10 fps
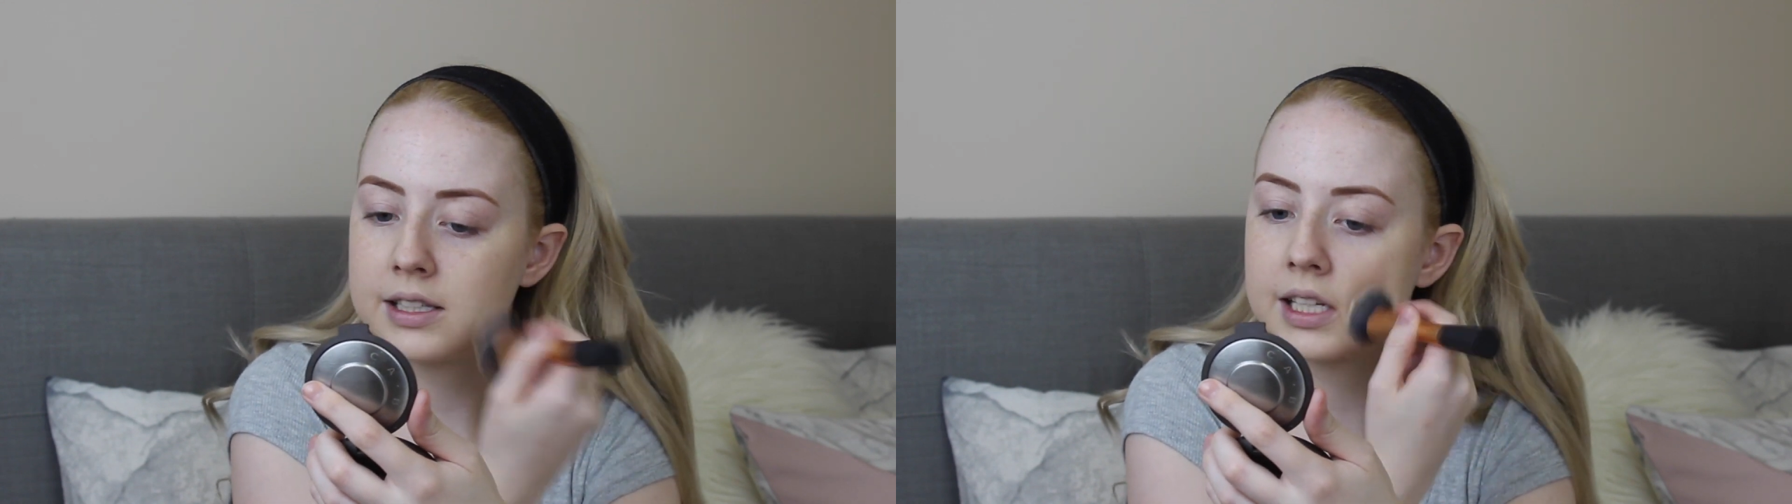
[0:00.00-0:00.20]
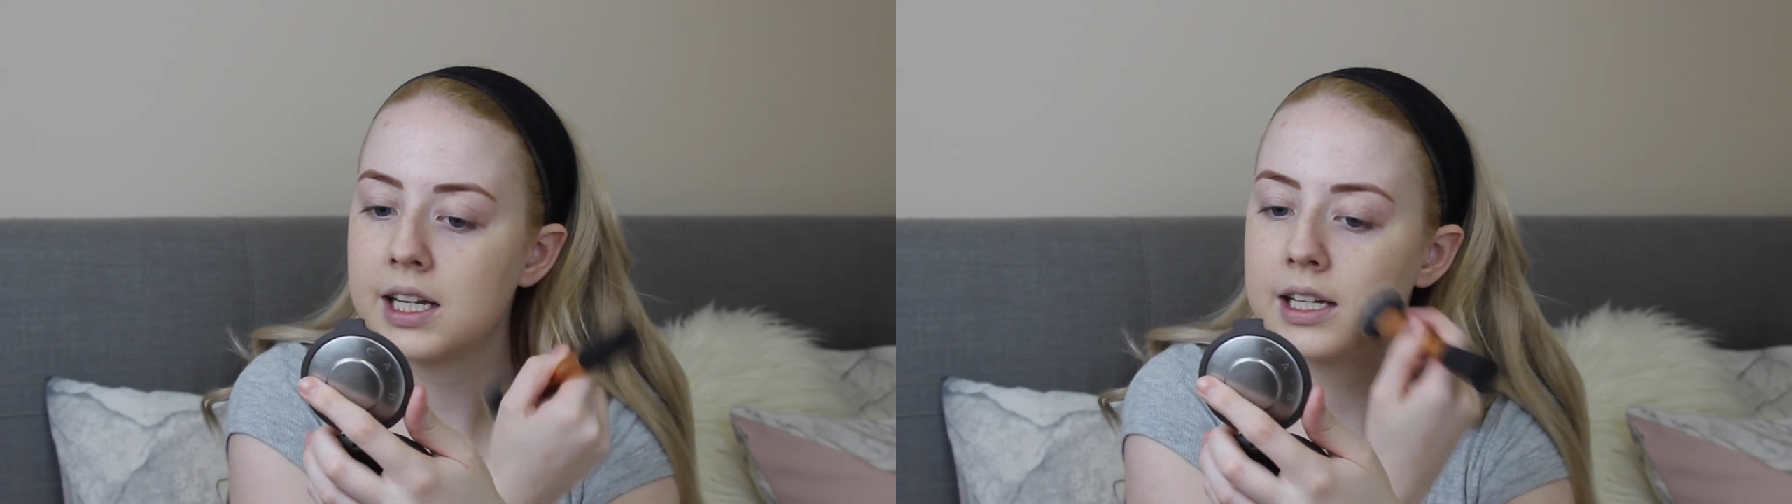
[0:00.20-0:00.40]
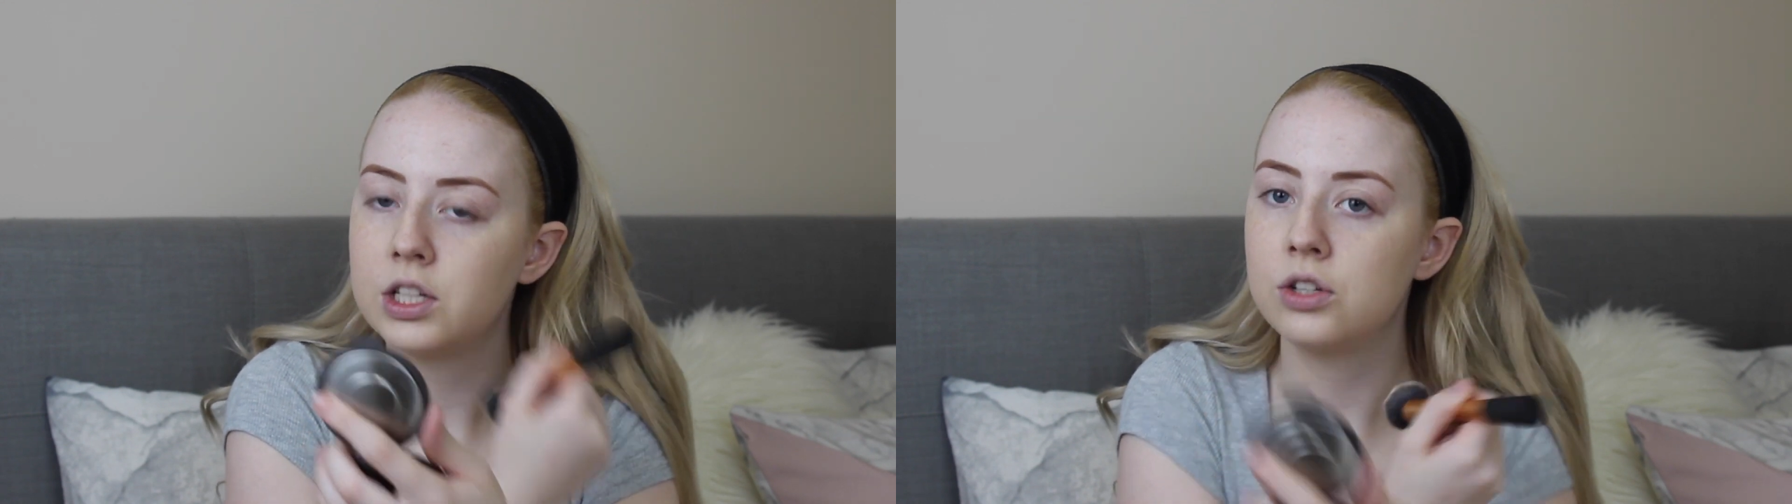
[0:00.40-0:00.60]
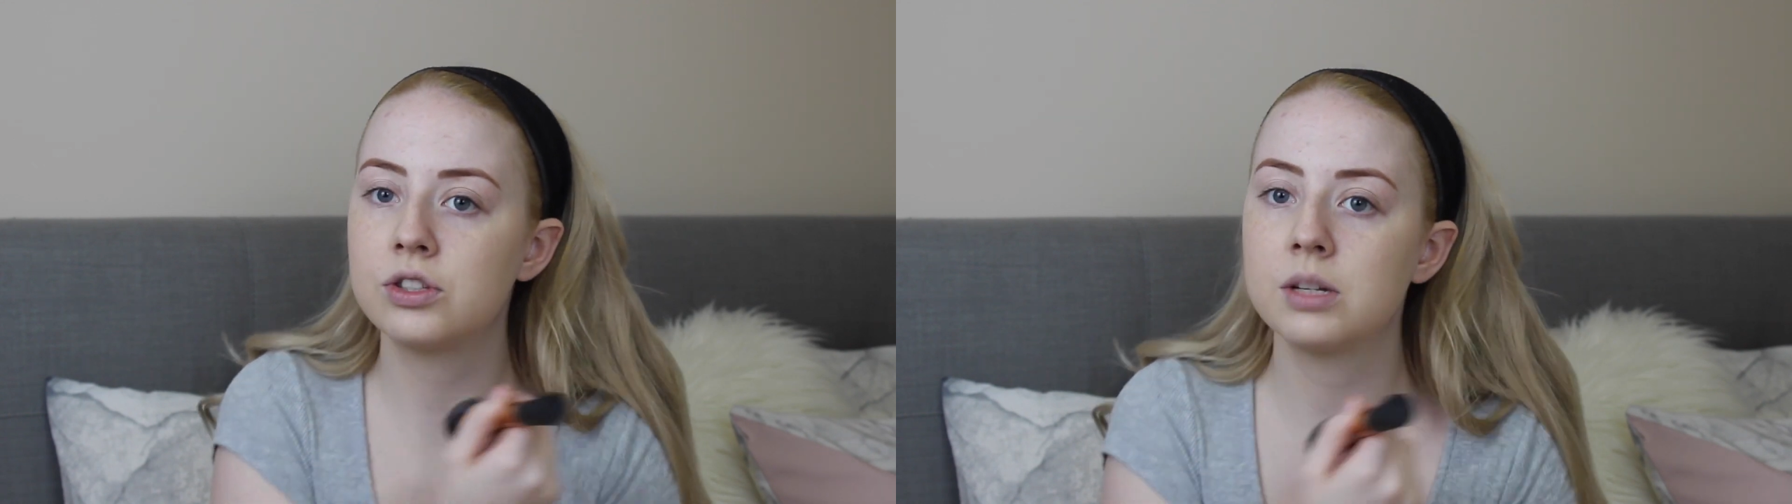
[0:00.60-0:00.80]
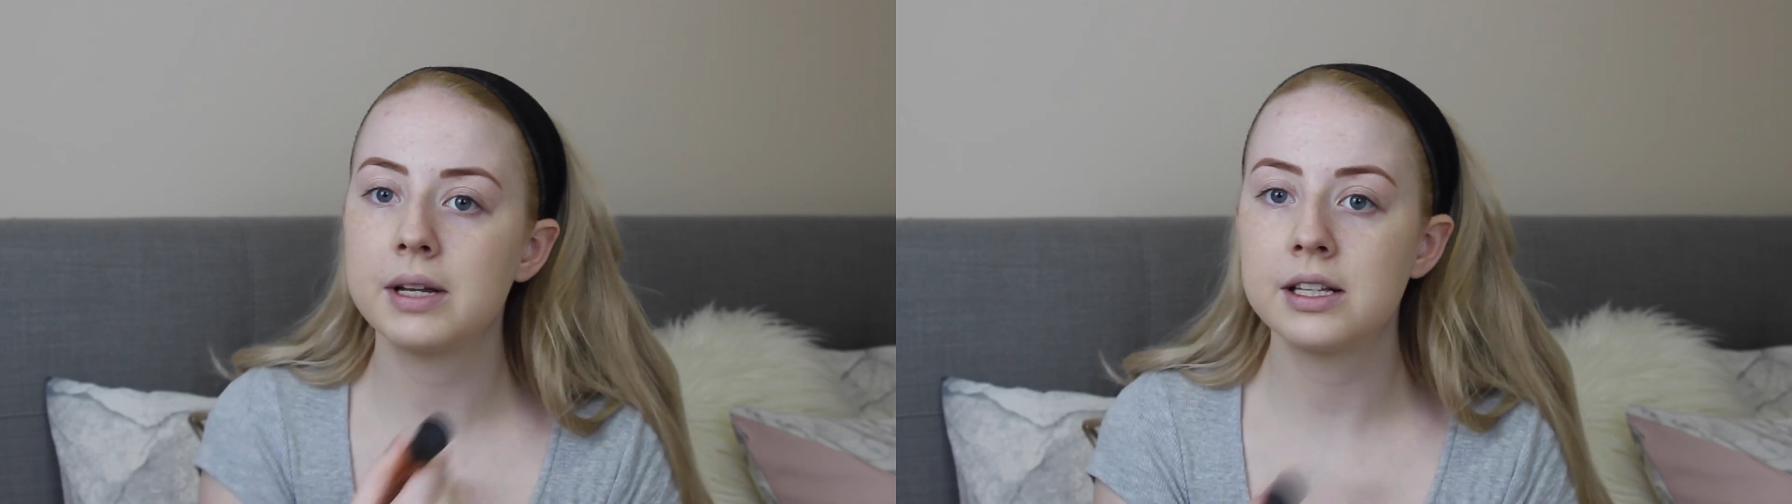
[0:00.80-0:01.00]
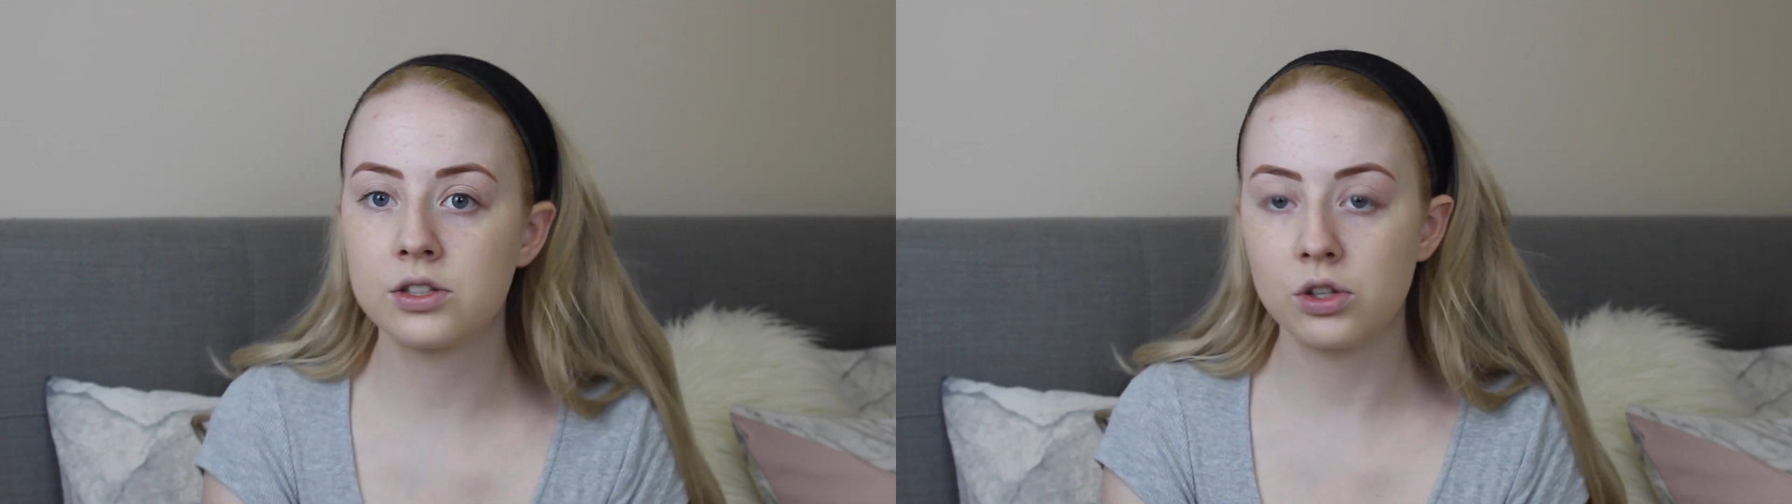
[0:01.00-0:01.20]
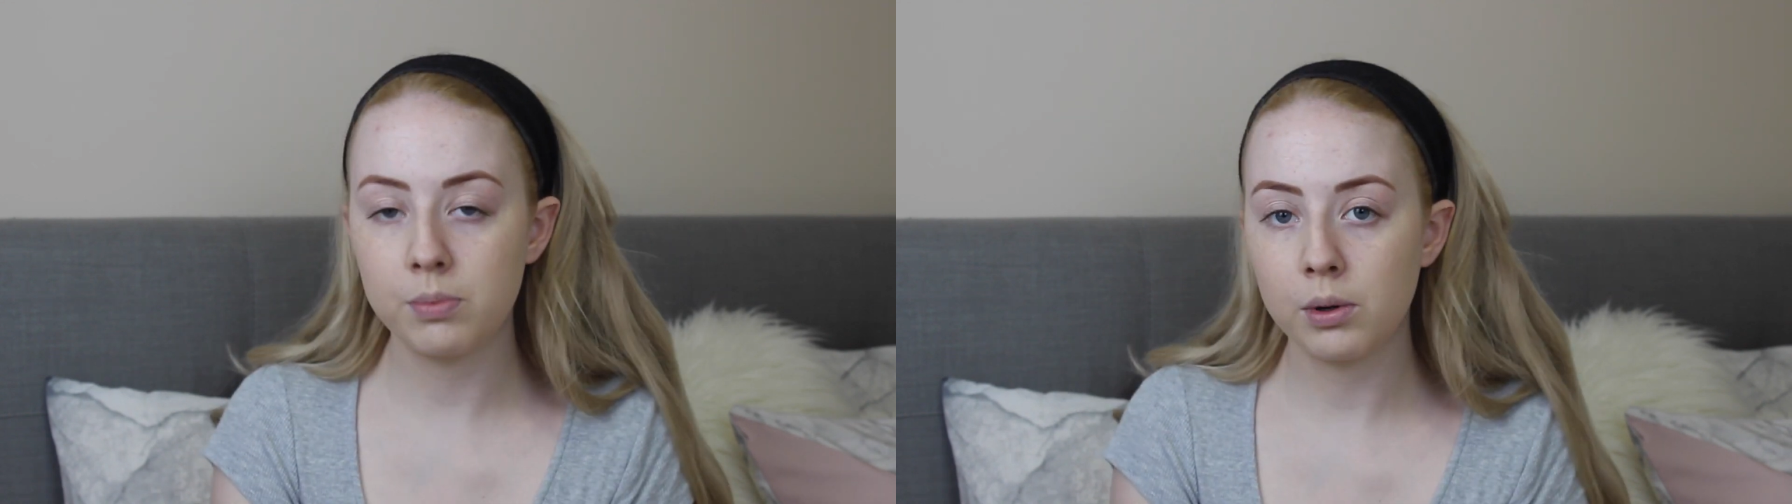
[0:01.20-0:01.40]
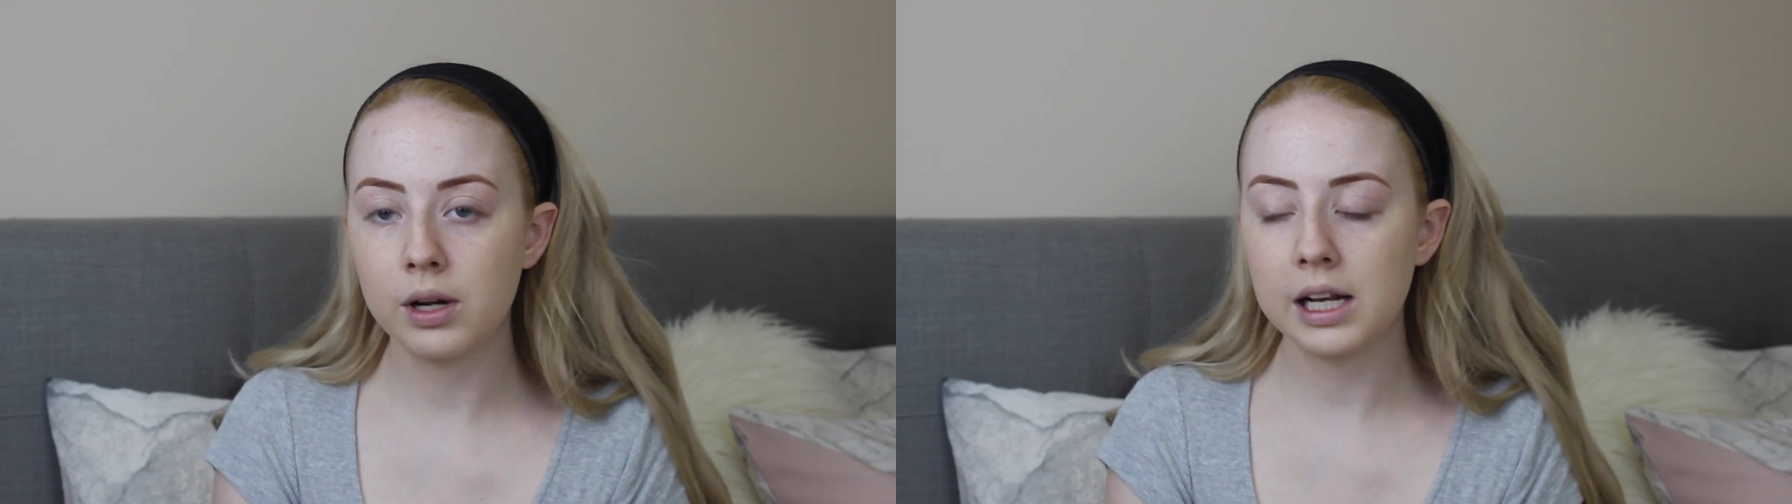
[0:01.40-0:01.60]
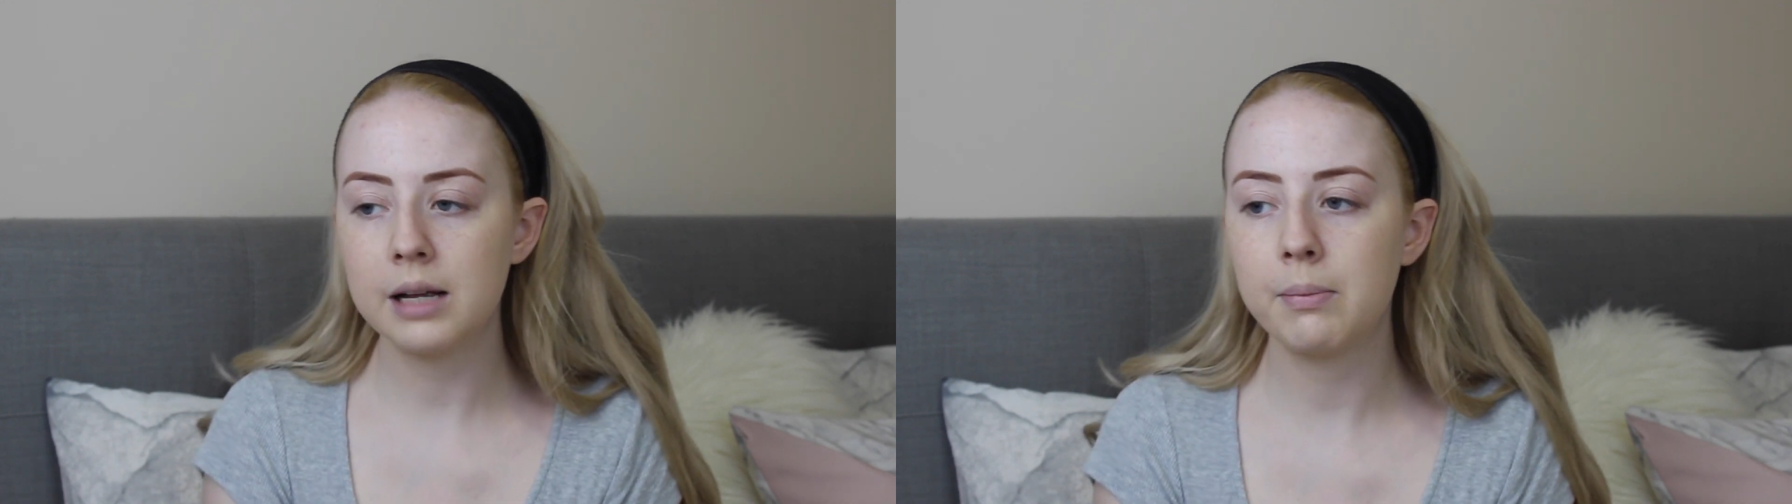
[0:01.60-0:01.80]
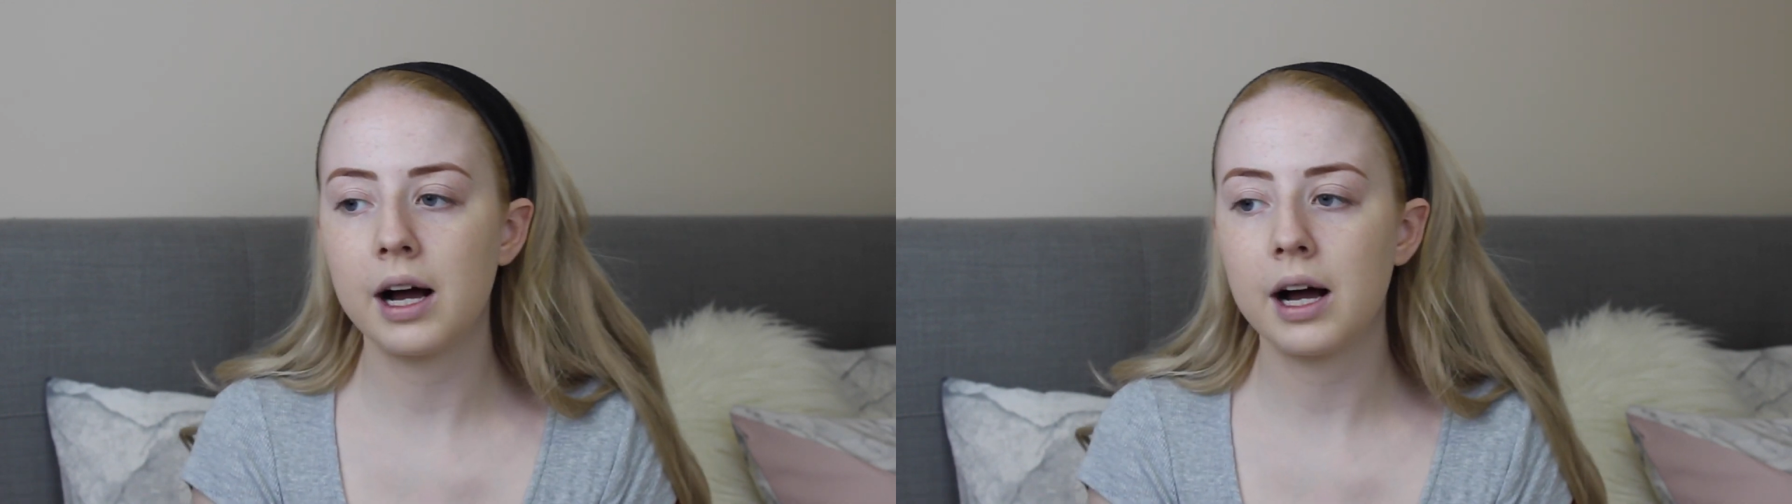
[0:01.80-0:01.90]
skin used to be super oily,